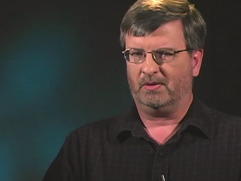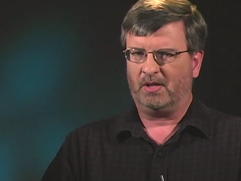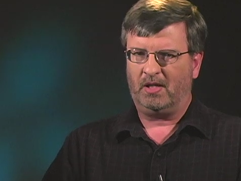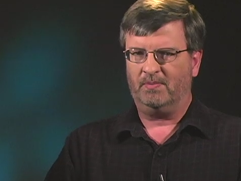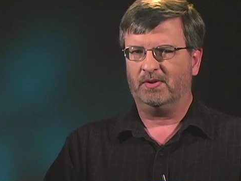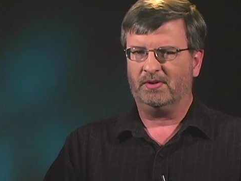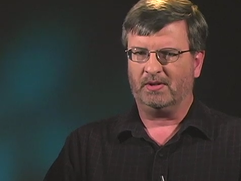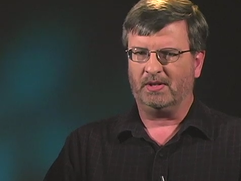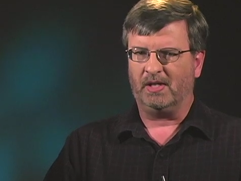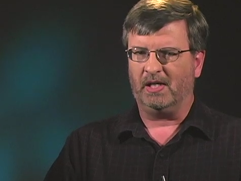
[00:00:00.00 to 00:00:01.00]
times in
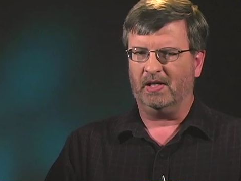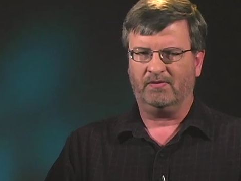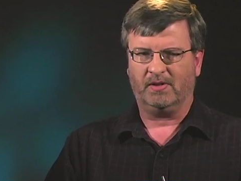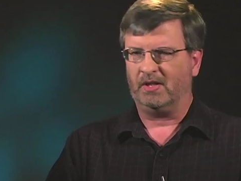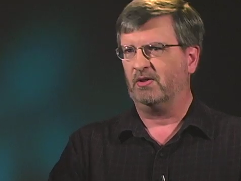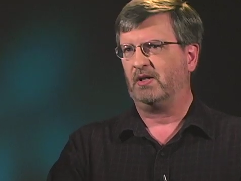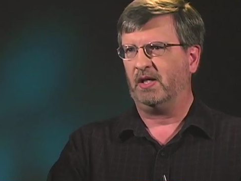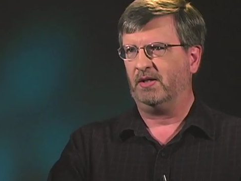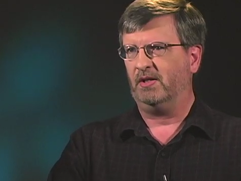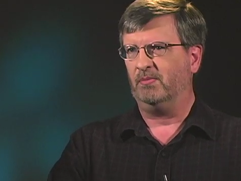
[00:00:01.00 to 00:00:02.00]
their lives, or they look
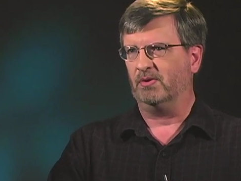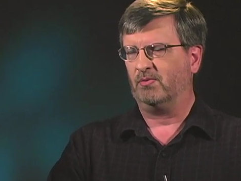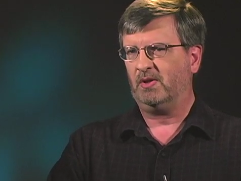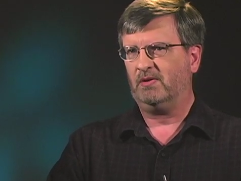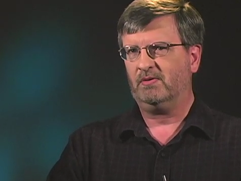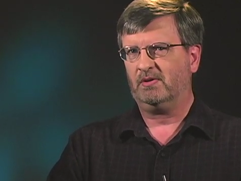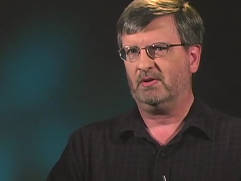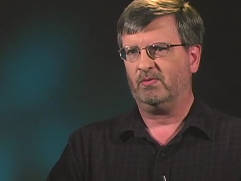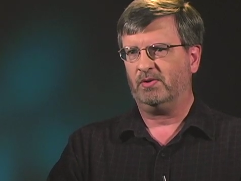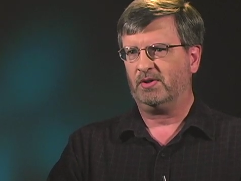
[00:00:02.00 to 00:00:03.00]
like demons. Whatever
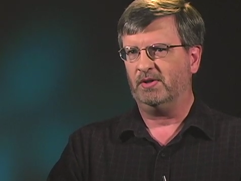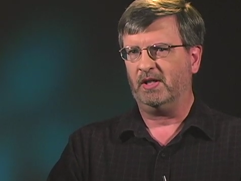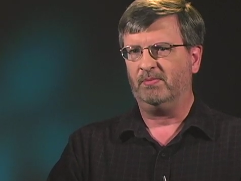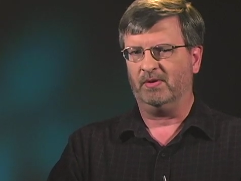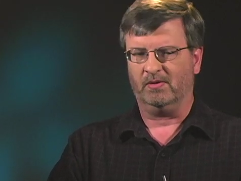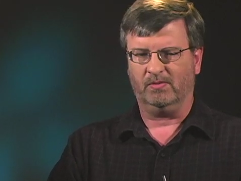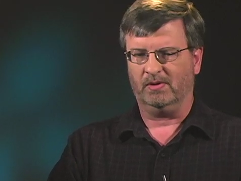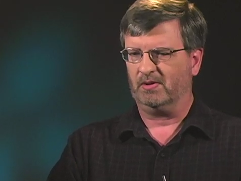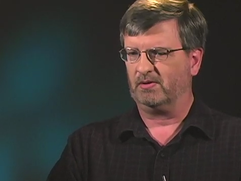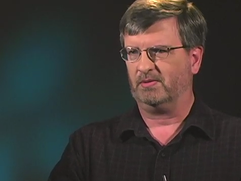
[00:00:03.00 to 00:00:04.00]
their worst nightmare
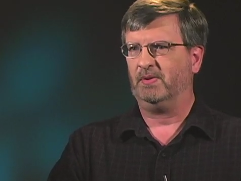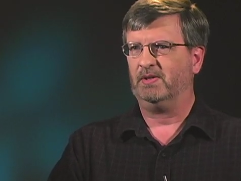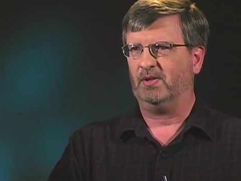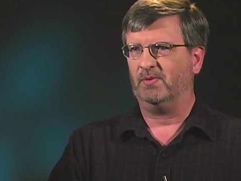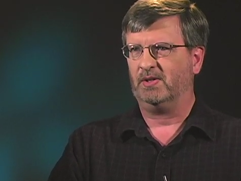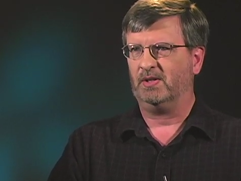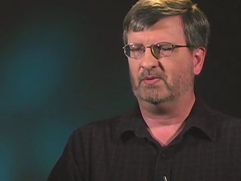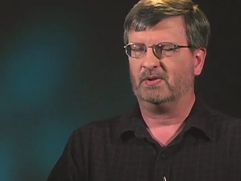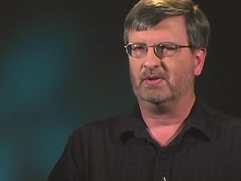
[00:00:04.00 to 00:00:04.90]
was is basically what they were